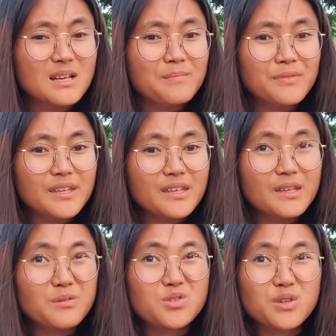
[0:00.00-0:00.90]

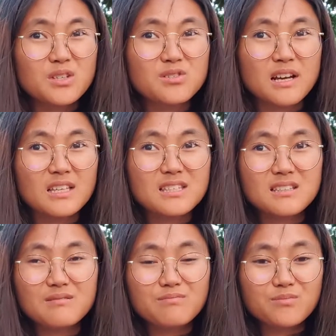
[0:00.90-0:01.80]
He was trying to like
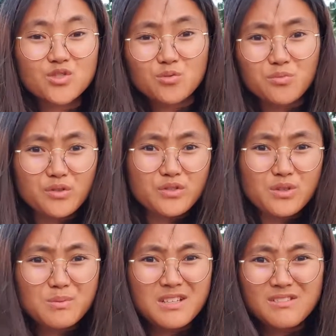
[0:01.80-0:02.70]
do moves with me,